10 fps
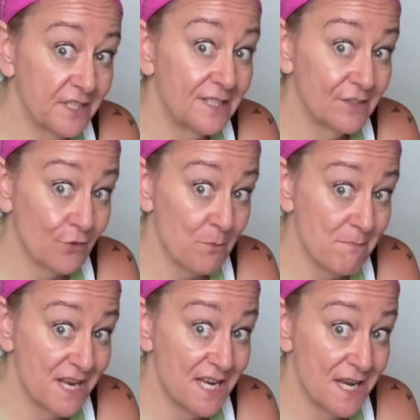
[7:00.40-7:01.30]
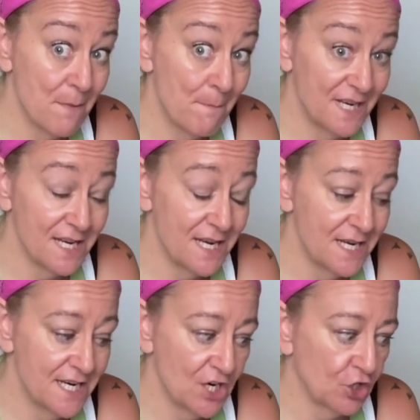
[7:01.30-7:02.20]
seeds for many, many
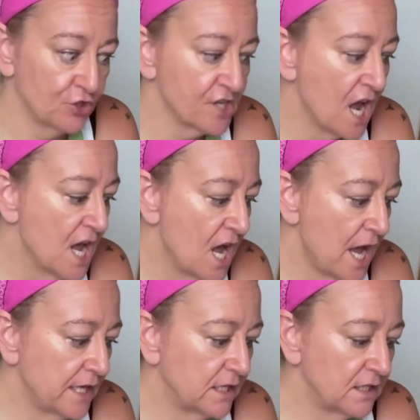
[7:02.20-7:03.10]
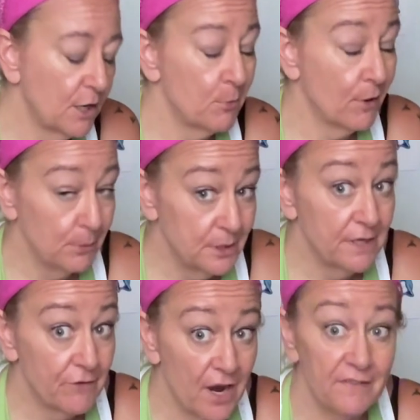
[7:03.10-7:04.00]
years. And I'll probably
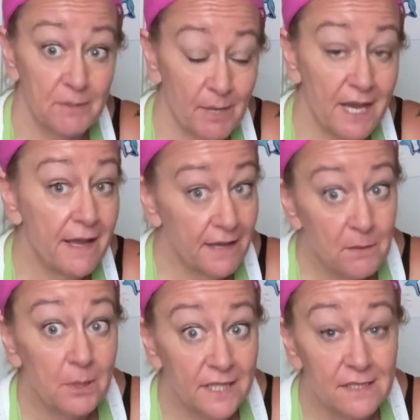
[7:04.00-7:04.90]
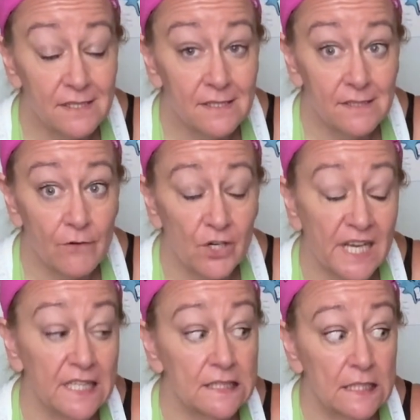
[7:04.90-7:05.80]
never have to buy eggplant seeds ever
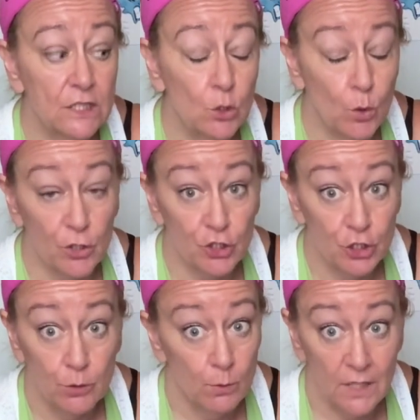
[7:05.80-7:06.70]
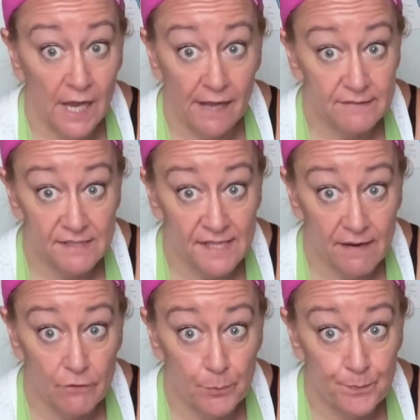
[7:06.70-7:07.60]
again, nor will I have to
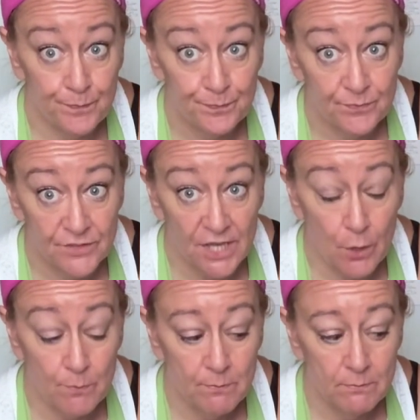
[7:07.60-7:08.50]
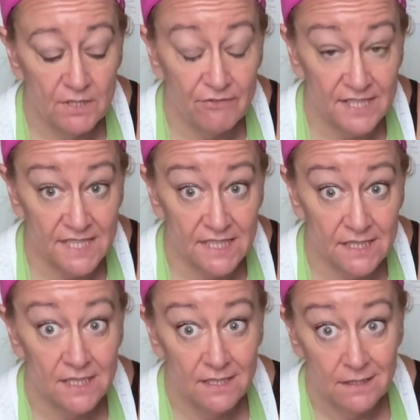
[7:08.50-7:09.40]
save them. So, but if I
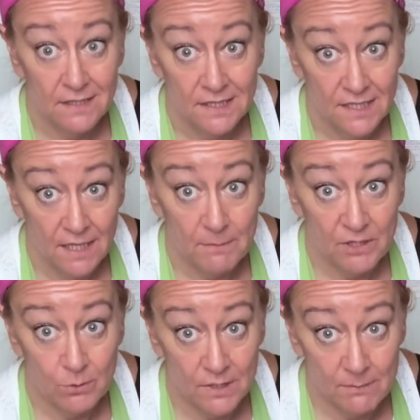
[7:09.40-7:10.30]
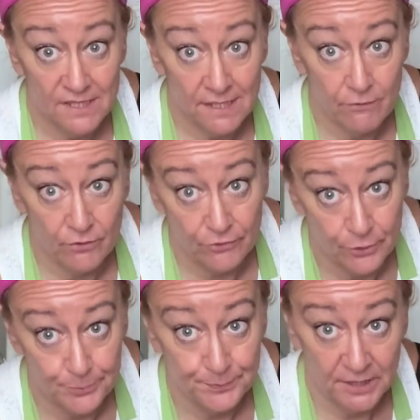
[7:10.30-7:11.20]
did, I'd be the one I'd be saving it
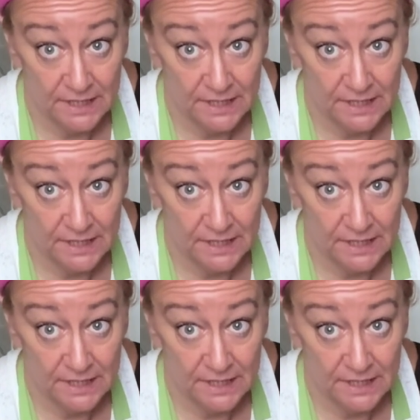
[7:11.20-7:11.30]
from.